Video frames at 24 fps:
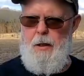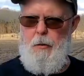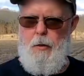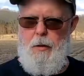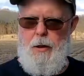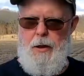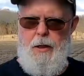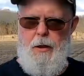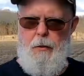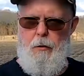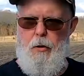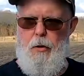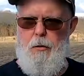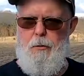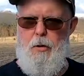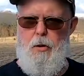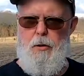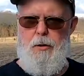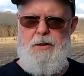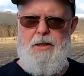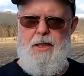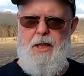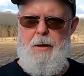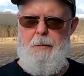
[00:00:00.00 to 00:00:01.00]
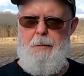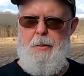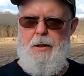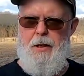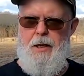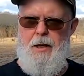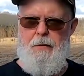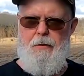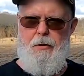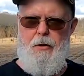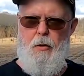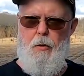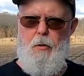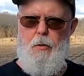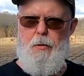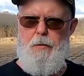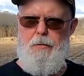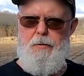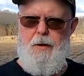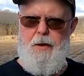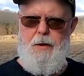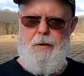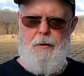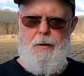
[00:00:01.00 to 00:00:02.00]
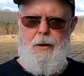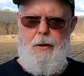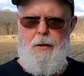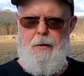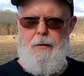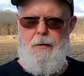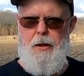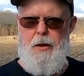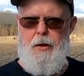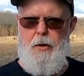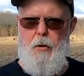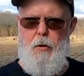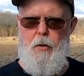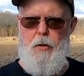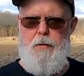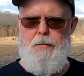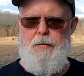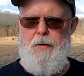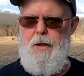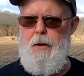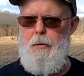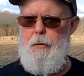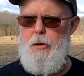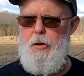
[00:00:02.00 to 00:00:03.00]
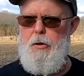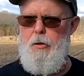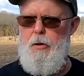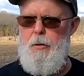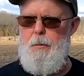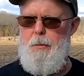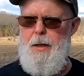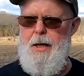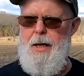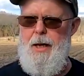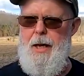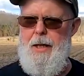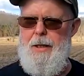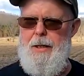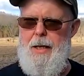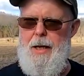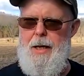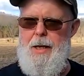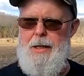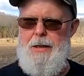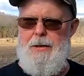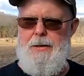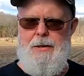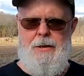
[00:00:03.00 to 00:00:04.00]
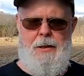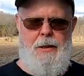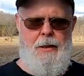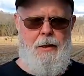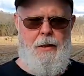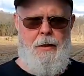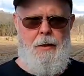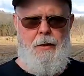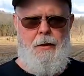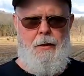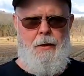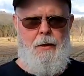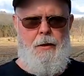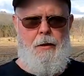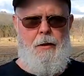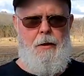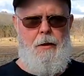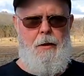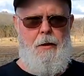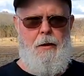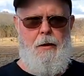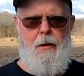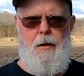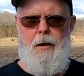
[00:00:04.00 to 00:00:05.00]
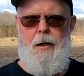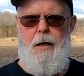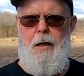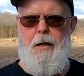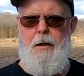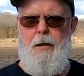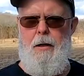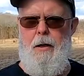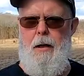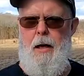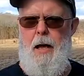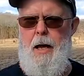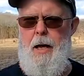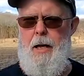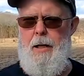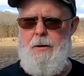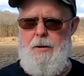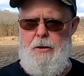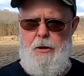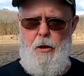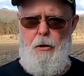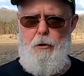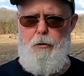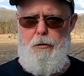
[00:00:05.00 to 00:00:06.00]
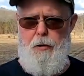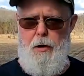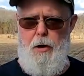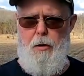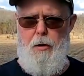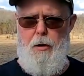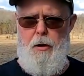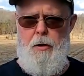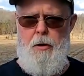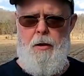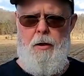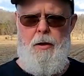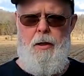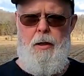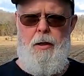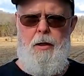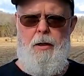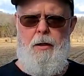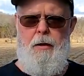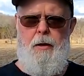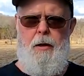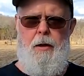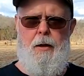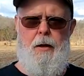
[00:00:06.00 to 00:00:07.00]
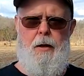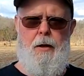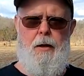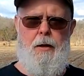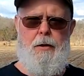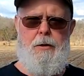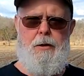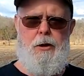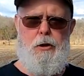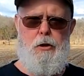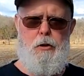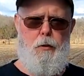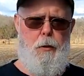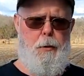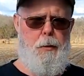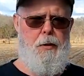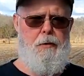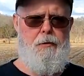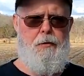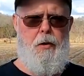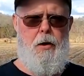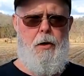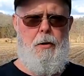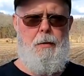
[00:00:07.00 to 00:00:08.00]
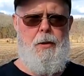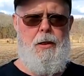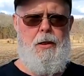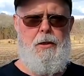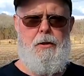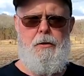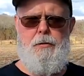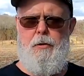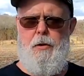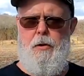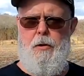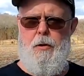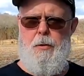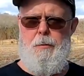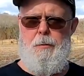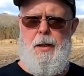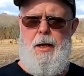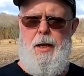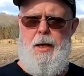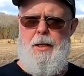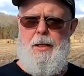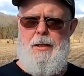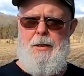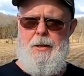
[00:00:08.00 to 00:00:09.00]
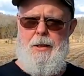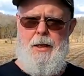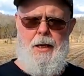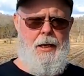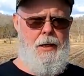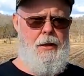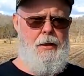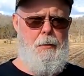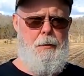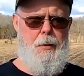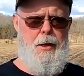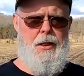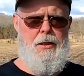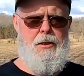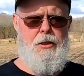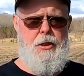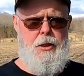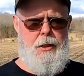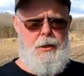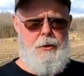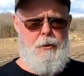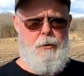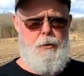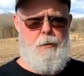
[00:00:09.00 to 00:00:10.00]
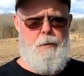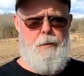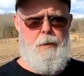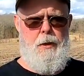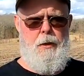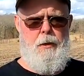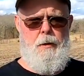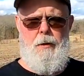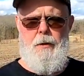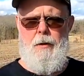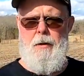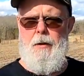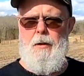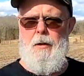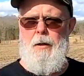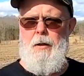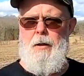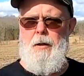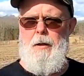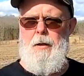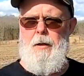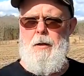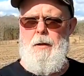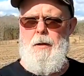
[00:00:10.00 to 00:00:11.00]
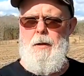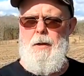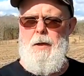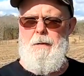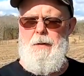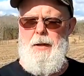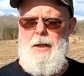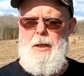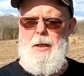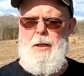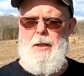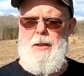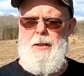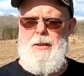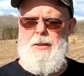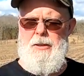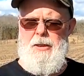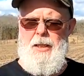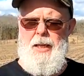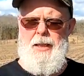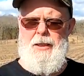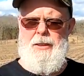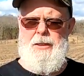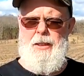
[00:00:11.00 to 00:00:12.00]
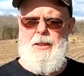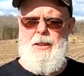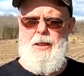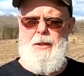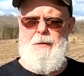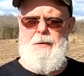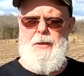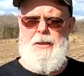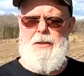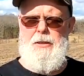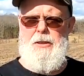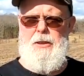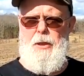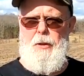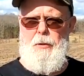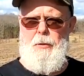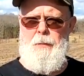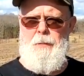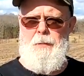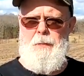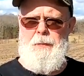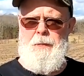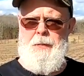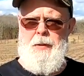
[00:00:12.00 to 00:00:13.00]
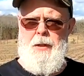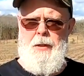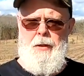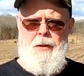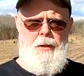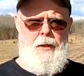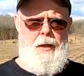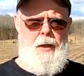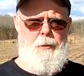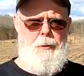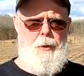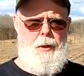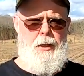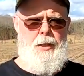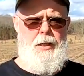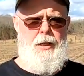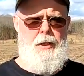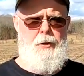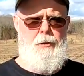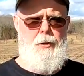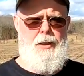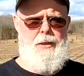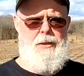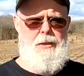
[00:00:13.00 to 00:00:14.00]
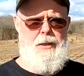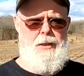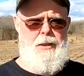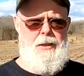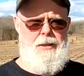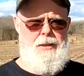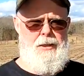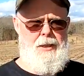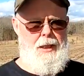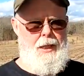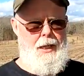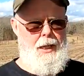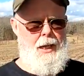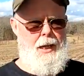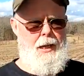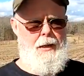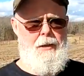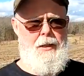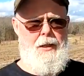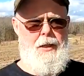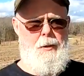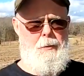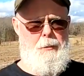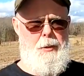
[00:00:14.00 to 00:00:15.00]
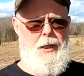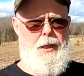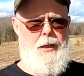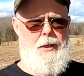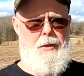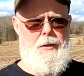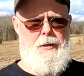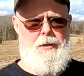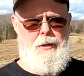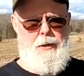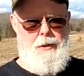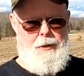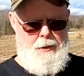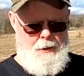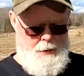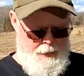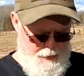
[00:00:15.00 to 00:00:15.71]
I want to get one more sample out of the cornfield. The cornfield we're going to be at last has so far, since we've been farming this farm, had the best yield of any section of it. So I'm really interested to see how it compares to